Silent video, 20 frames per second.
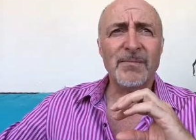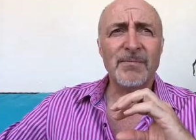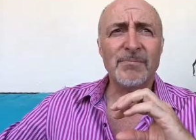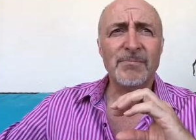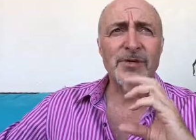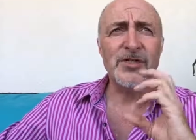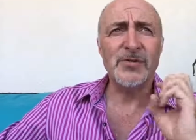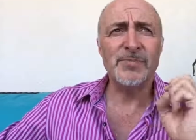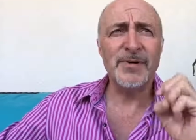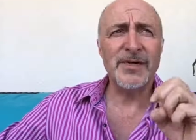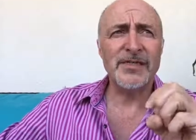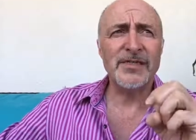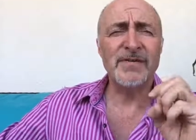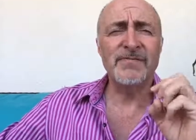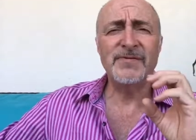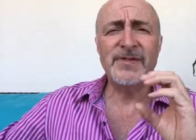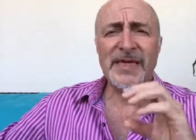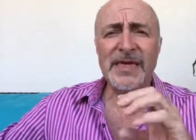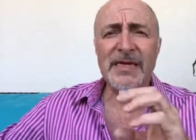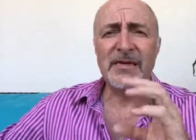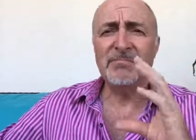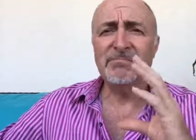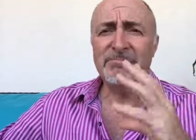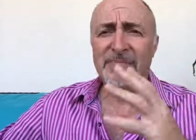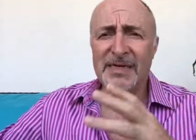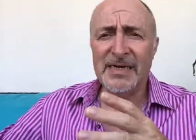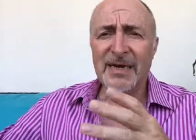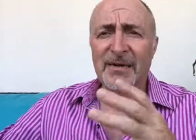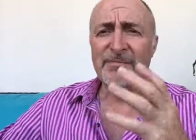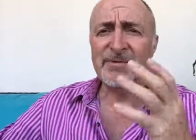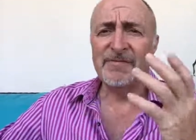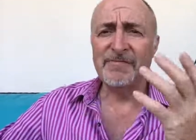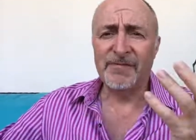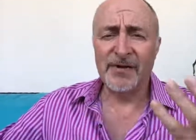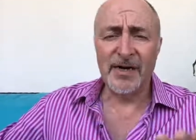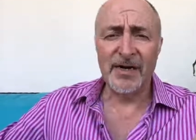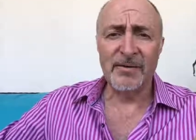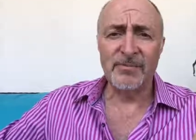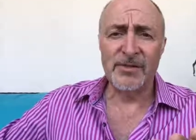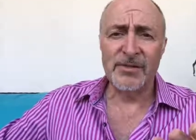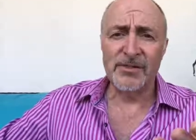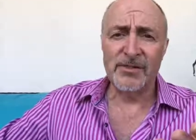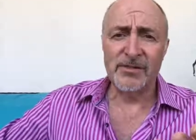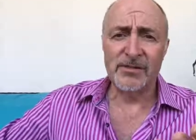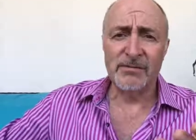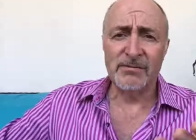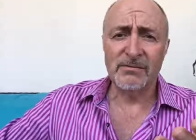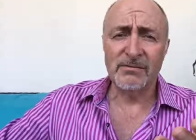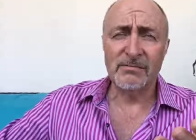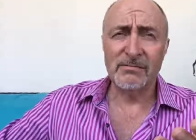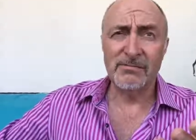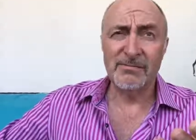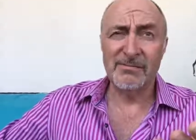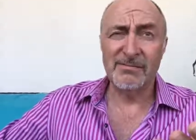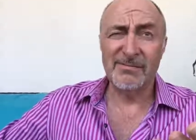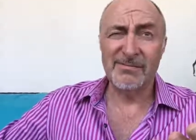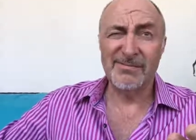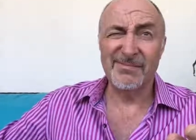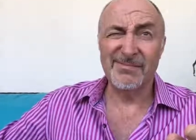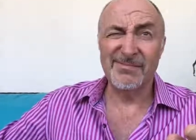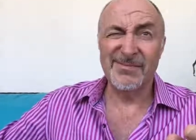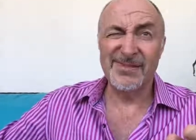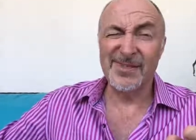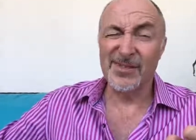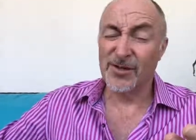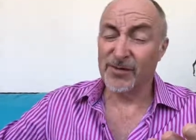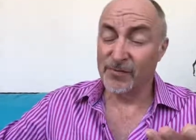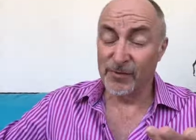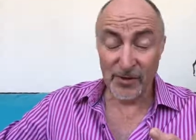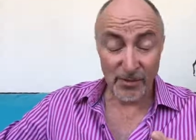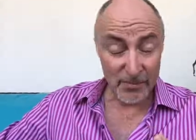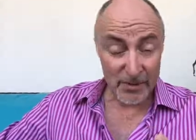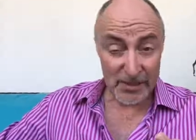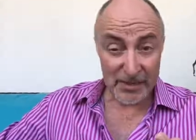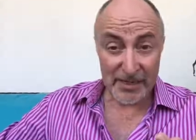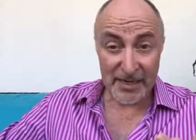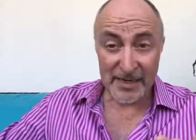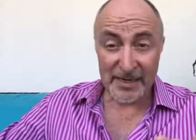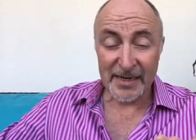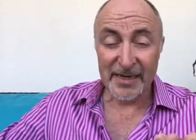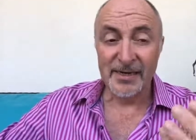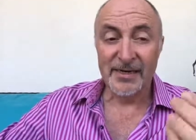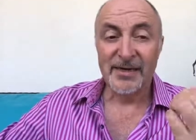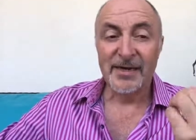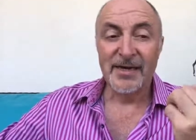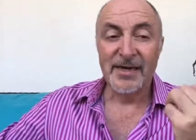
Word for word: prospective date meetup environments. That's a convoluted way of saying it.